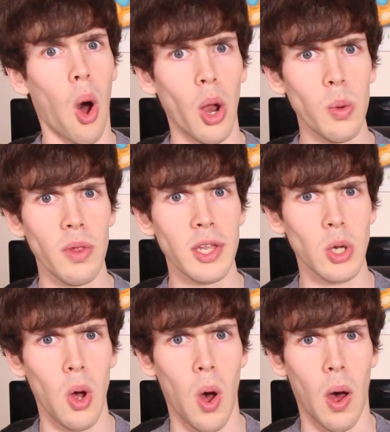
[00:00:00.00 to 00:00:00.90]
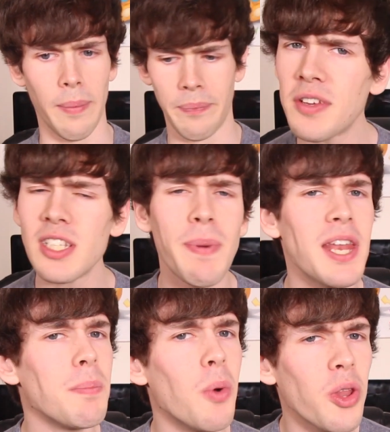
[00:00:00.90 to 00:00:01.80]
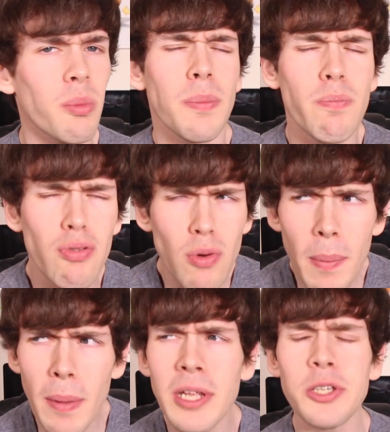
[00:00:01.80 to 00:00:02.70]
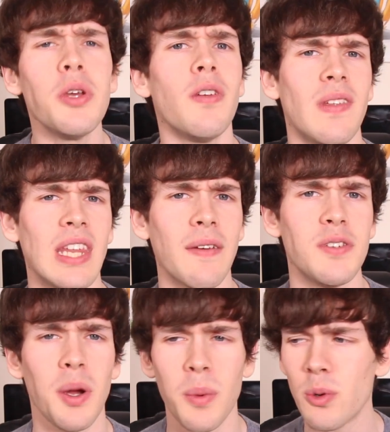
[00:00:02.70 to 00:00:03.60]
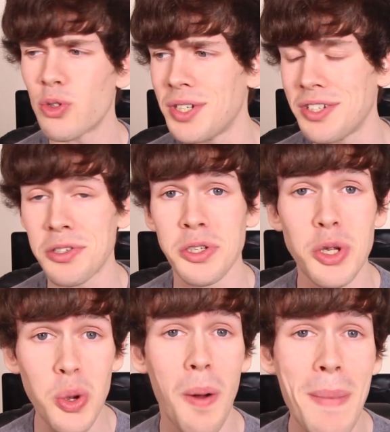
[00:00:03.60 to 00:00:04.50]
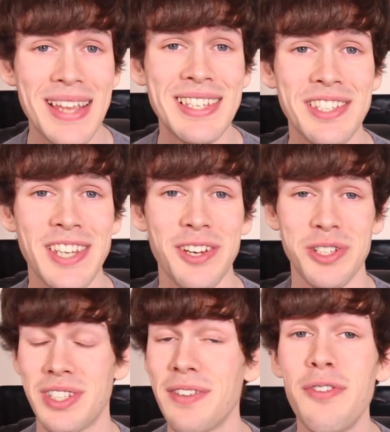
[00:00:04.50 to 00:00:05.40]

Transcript: On with the tour! After spending more than we probably should have in the gift shop, we were treated to two amazing sessions, the